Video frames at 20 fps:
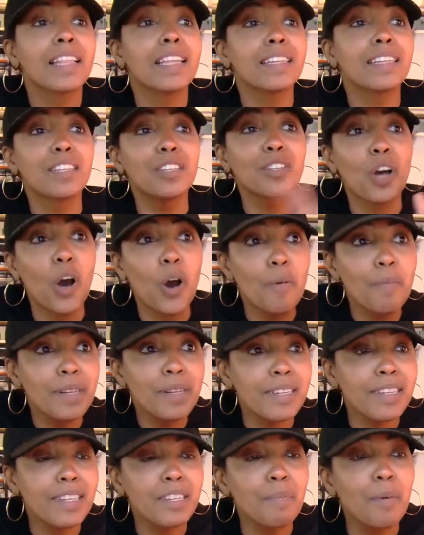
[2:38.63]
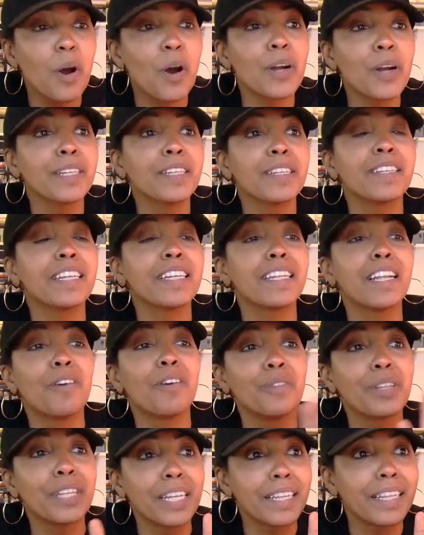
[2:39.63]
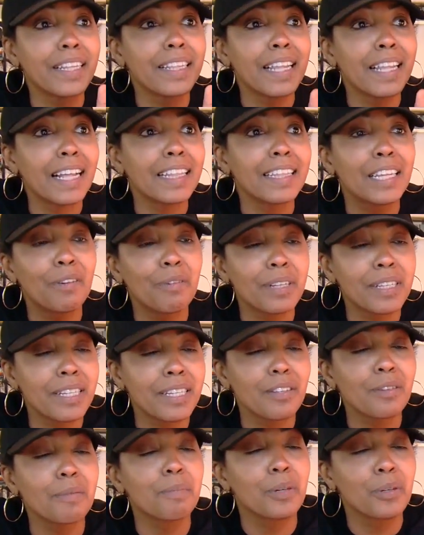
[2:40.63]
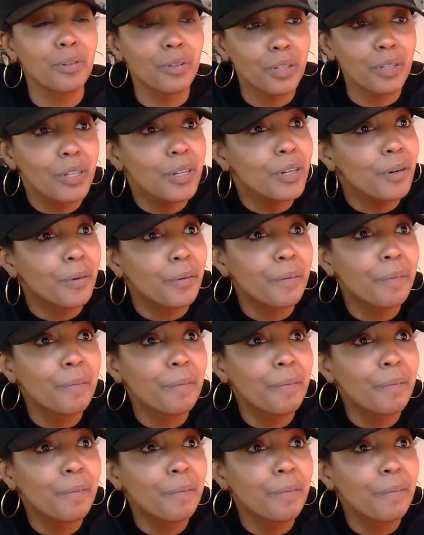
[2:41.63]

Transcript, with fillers: This is all business partners. They don't did nothing what they're supposed to do.